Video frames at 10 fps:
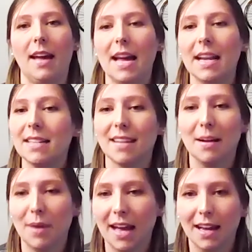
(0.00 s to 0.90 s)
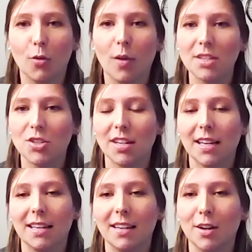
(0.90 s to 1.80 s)
anytime i had a
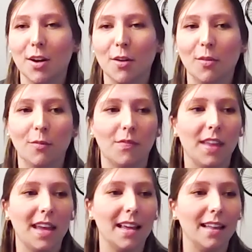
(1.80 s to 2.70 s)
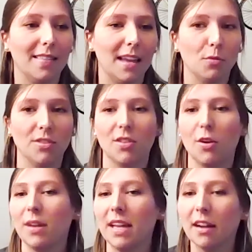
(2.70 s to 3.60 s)
question you know they they were
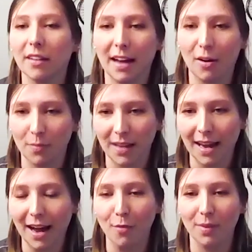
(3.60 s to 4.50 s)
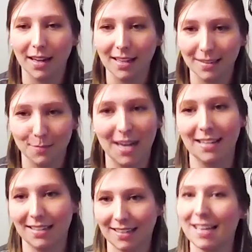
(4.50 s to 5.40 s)
so eager to help me out because
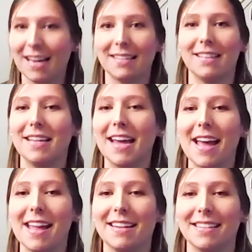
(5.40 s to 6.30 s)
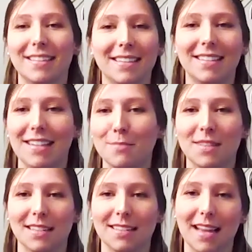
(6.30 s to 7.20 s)
my success in the end is the
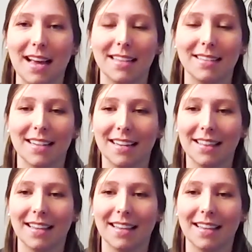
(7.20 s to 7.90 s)
team's success and i think